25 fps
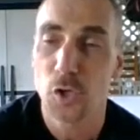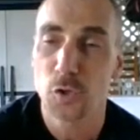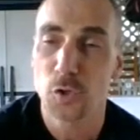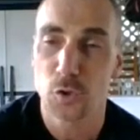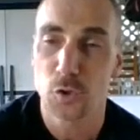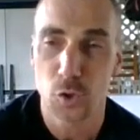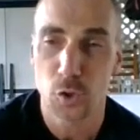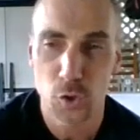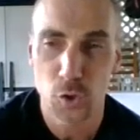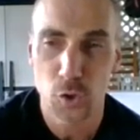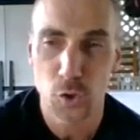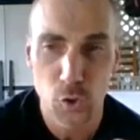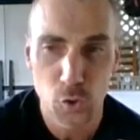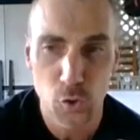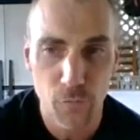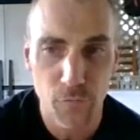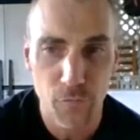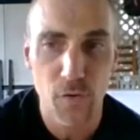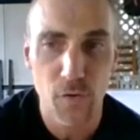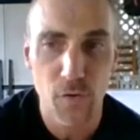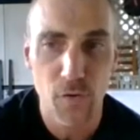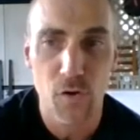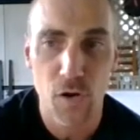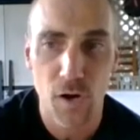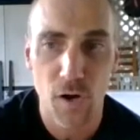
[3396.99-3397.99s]
Do you
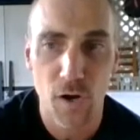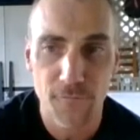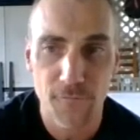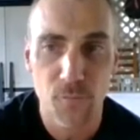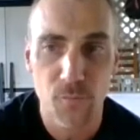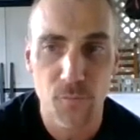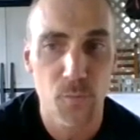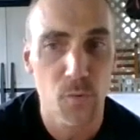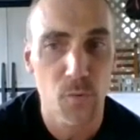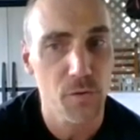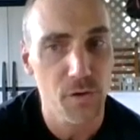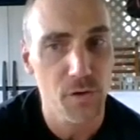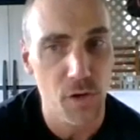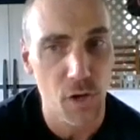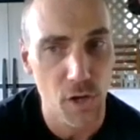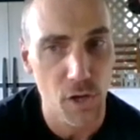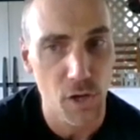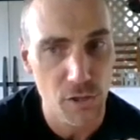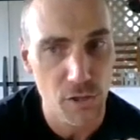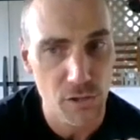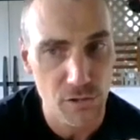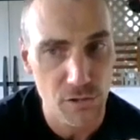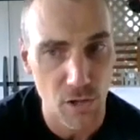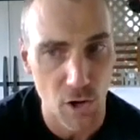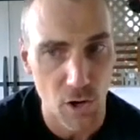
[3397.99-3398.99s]
feel comfortable
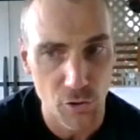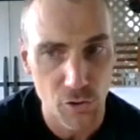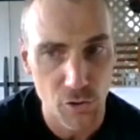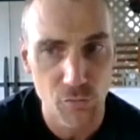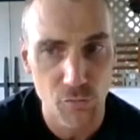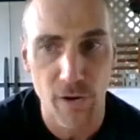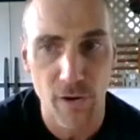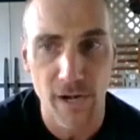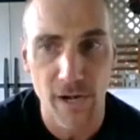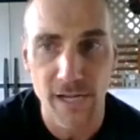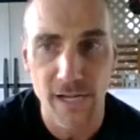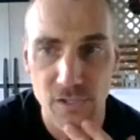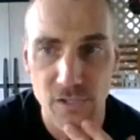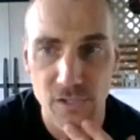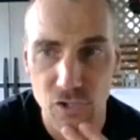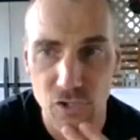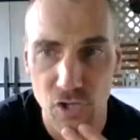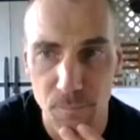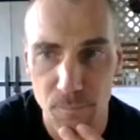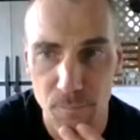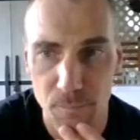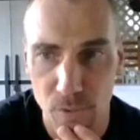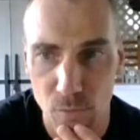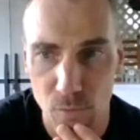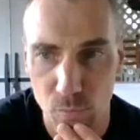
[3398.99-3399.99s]
and are you ready to
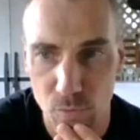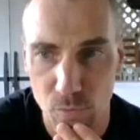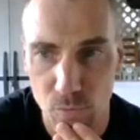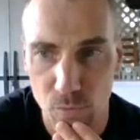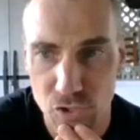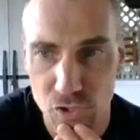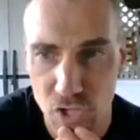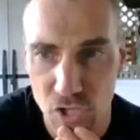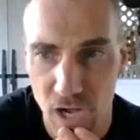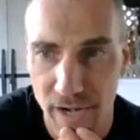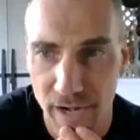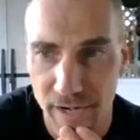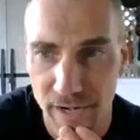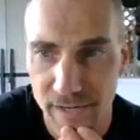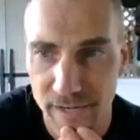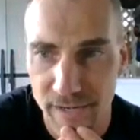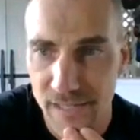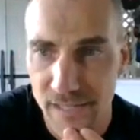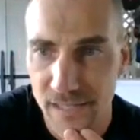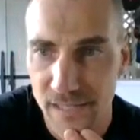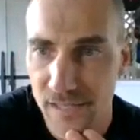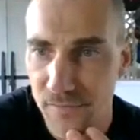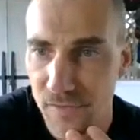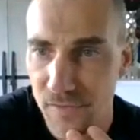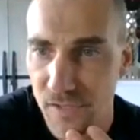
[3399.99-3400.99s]
jump in with John and
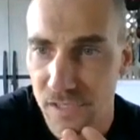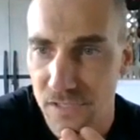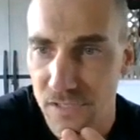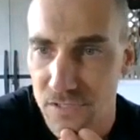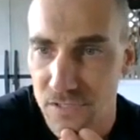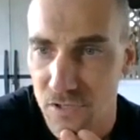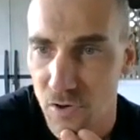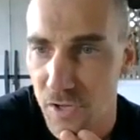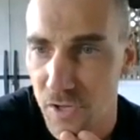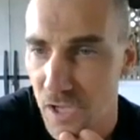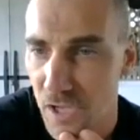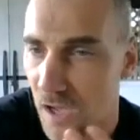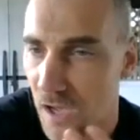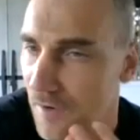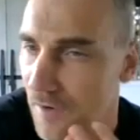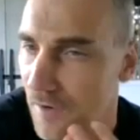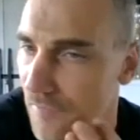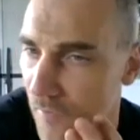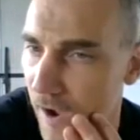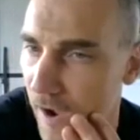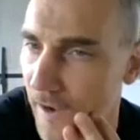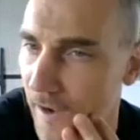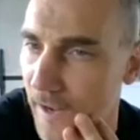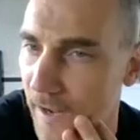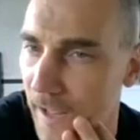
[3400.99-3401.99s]
Olivia starting on
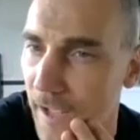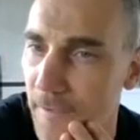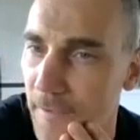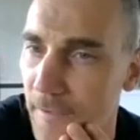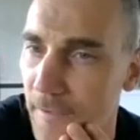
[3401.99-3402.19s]
Friday?